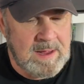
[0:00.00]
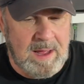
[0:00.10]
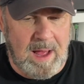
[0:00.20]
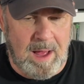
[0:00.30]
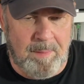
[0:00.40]

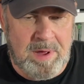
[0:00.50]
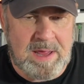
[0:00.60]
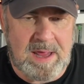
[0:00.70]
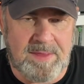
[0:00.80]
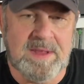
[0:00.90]
Um,
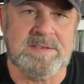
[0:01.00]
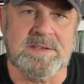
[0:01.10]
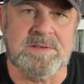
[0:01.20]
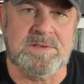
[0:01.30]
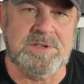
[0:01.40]
and this
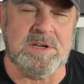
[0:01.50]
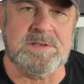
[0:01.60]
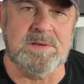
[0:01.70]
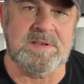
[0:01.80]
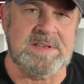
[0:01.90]
is
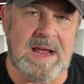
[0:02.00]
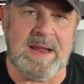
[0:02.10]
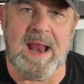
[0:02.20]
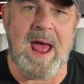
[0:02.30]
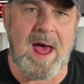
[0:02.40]
just the
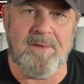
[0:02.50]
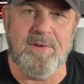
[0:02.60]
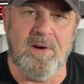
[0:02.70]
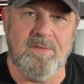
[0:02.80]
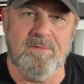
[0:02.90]
second half
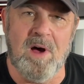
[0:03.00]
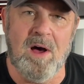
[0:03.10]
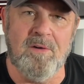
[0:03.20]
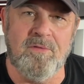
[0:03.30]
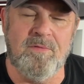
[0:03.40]
of,
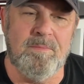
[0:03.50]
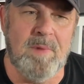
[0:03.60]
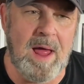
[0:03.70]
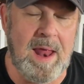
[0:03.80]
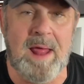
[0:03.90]
of
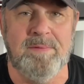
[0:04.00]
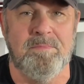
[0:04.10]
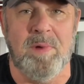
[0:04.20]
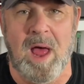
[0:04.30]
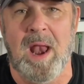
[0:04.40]

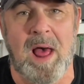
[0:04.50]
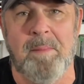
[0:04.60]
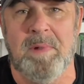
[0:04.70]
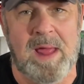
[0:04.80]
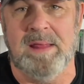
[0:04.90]
and, and
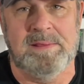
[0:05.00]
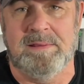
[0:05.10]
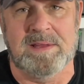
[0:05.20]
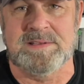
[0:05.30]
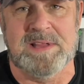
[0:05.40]
I'm,
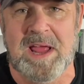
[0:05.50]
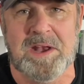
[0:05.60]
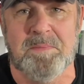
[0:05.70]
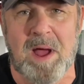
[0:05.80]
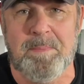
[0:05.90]
this is the
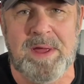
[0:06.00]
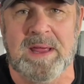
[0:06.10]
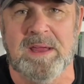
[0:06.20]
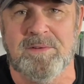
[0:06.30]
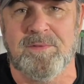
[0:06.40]
end of my
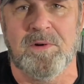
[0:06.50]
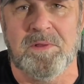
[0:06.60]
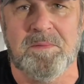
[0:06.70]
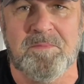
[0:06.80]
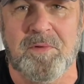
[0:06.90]
picking for
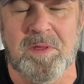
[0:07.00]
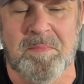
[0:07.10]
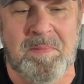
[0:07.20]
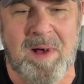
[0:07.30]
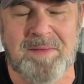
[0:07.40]
the, for the
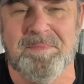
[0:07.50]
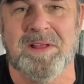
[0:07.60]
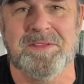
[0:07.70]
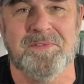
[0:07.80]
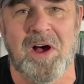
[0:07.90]
month,
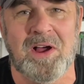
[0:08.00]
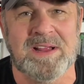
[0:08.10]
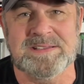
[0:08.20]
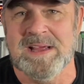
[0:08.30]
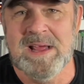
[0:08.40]
month of
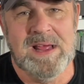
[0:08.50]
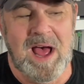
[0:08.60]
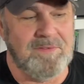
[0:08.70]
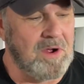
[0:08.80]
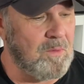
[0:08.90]
August.
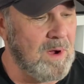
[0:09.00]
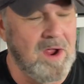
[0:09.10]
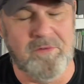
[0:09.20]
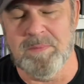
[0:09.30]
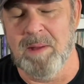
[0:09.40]
I've gone way
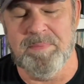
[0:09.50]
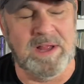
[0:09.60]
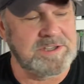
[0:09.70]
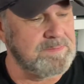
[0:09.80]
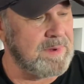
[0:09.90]
over my
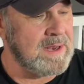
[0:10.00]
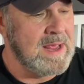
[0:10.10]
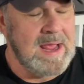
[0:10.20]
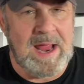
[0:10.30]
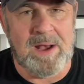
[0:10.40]
budget. But
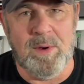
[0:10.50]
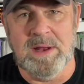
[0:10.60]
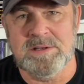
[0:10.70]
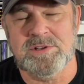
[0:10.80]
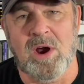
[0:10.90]

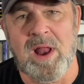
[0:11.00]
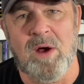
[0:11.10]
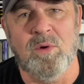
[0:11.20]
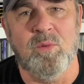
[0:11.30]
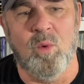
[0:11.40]
anyway, start
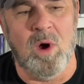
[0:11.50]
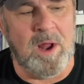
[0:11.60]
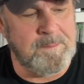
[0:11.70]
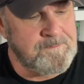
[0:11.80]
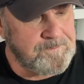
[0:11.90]
out with
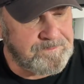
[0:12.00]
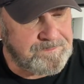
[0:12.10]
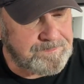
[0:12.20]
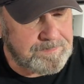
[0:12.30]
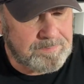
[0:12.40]
one.
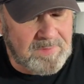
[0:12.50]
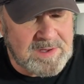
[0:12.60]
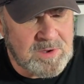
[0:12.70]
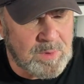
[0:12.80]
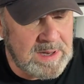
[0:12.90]

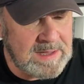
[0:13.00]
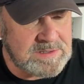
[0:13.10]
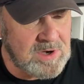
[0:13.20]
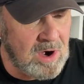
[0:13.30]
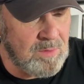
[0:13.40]
I'm gonna get
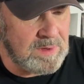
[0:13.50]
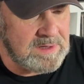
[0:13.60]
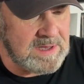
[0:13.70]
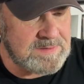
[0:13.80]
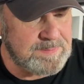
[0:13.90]
started with
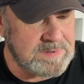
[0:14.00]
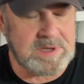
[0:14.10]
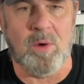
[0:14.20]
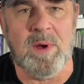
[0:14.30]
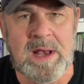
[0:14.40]
this.
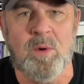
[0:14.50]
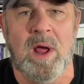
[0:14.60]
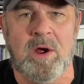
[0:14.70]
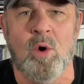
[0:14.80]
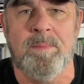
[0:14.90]
So anyway,
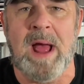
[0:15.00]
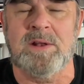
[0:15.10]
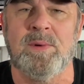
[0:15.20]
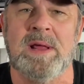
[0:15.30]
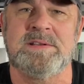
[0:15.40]
going back to
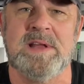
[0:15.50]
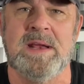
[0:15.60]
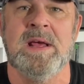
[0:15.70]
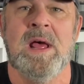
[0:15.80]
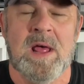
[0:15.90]
what I said,
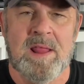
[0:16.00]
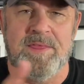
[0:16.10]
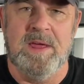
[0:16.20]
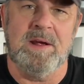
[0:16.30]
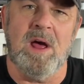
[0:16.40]

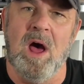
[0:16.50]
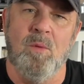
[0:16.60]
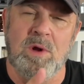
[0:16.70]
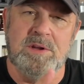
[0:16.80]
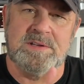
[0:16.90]
Think
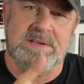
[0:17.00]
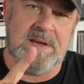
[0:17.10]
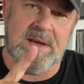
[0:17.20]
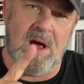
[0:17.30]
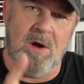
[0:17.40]
when you
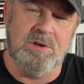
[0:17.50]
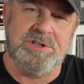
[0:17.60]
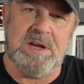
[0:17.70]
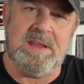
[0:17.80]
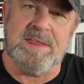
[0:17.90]
see
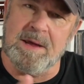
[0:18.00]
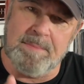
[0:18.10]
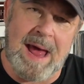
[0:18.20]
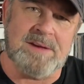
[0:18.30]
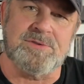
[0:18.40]
OG, think
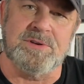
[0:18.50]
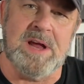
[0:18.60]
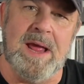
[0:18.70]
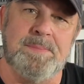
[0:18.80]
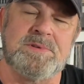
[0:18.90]
master
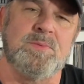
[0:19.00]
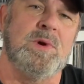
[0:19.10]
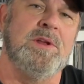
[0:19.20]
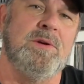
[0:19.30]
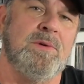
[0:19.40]
tapes.
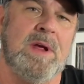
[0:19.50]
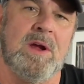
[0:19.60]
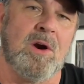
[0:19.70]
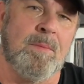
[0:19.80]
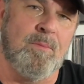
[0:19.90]
When you
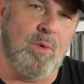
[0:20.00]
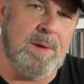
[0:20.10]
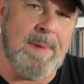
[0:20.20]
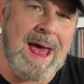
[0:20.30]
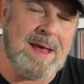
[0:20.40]
hear
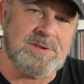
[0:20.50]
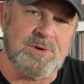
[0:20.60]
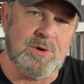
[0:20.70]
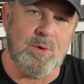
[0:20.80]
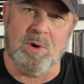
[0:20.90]

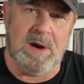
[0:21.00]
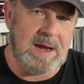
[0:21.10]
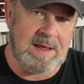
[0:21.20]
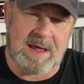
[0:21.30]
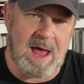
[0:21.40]
remastered or
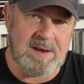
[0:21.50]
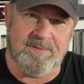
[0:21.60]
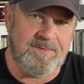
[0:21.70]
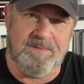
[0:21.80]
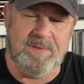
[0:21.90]
any kind of